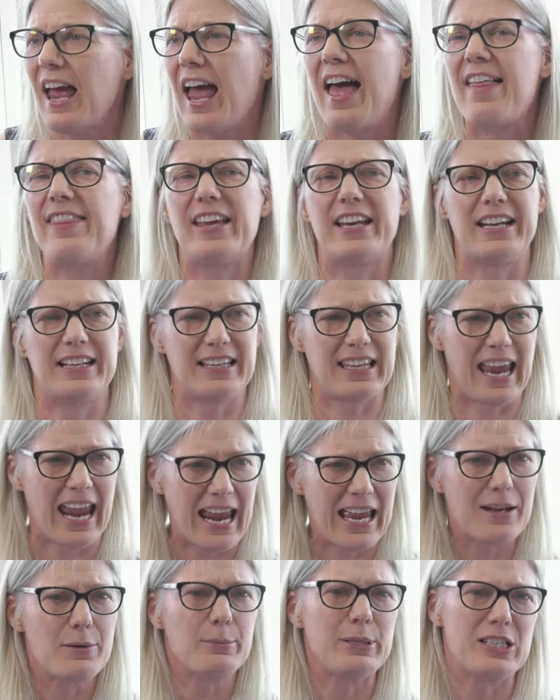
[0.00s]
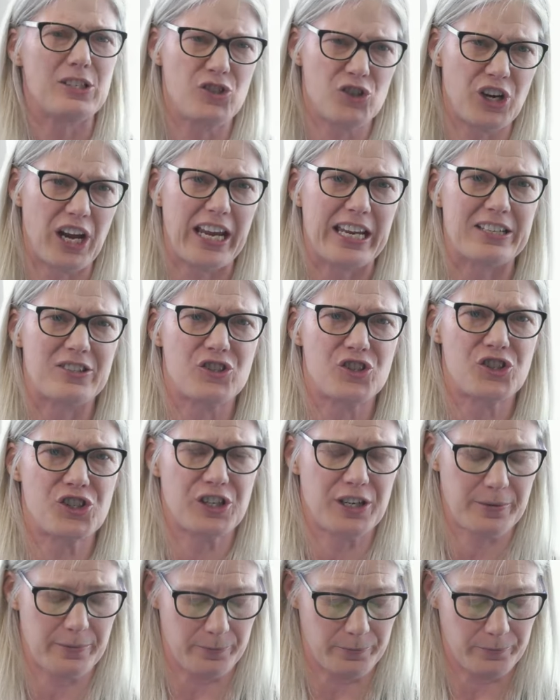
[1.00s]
and that it can be changed.